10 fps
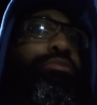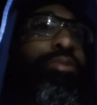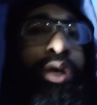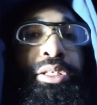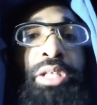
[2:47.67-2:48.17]

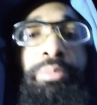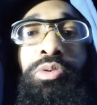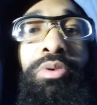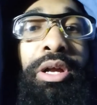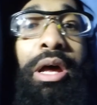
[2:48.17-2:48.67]
Because number
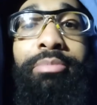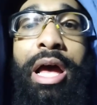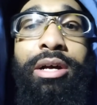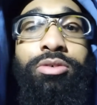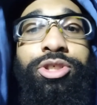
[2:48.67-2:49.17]
one, I'm
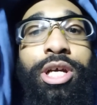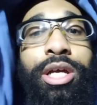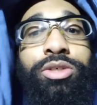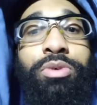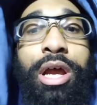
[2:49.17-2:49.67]
not gonna
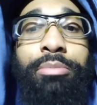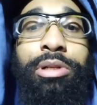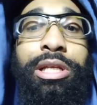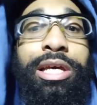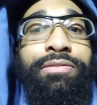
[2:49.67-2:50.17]
change what I
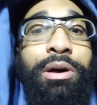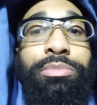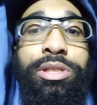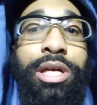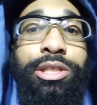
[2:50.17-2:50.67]
believe. I'm gonna
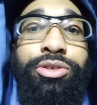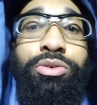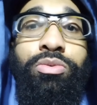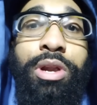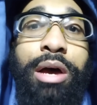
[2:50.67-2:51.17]
stay true
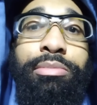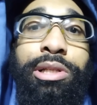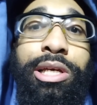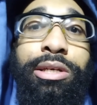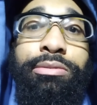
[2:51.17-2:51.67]
to what I
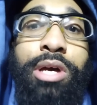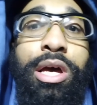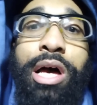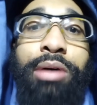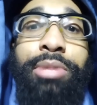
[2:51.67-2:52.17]
believe.
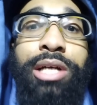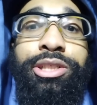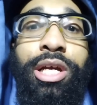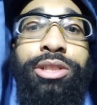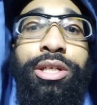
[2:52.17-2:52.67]
I'm not
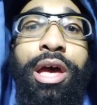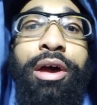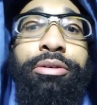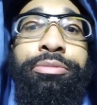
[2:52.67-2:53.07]
changing that.